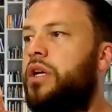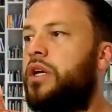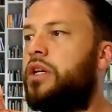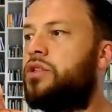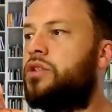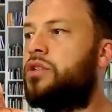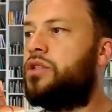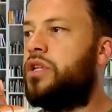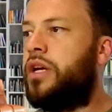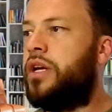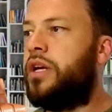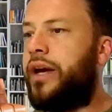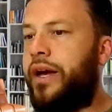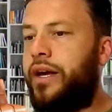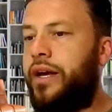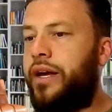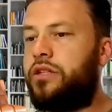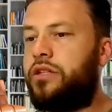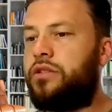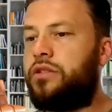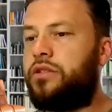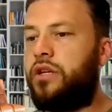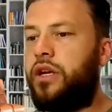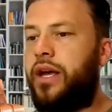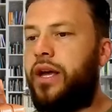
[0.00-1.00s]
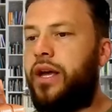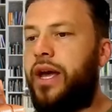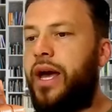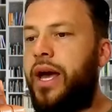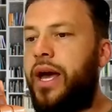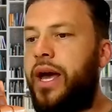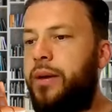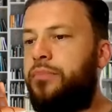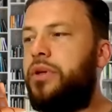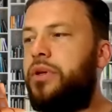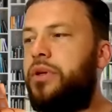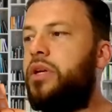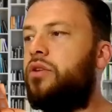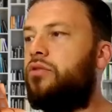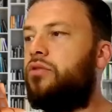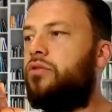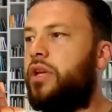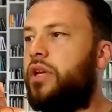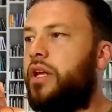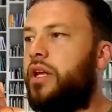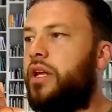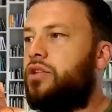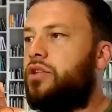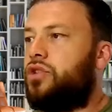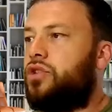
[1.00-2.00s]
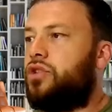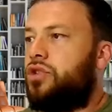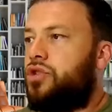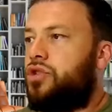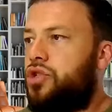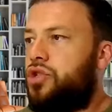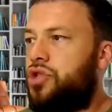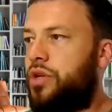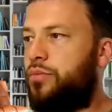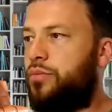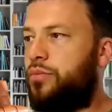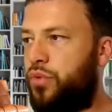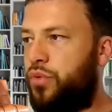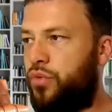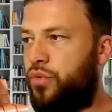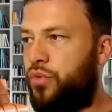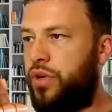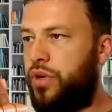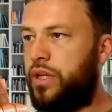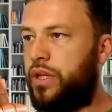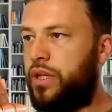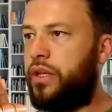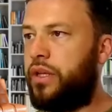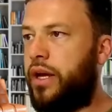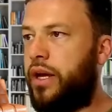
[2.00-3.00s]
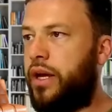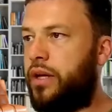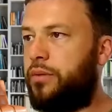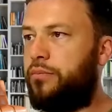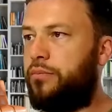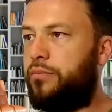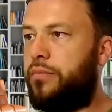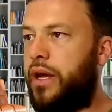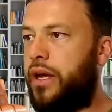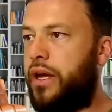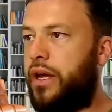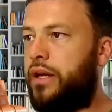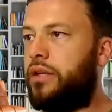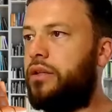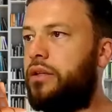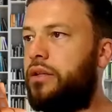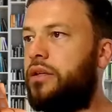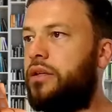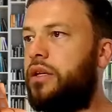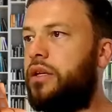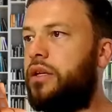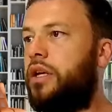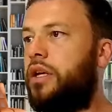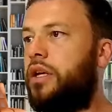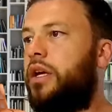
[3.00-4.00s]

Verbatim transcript: she has a happy relationship with that man.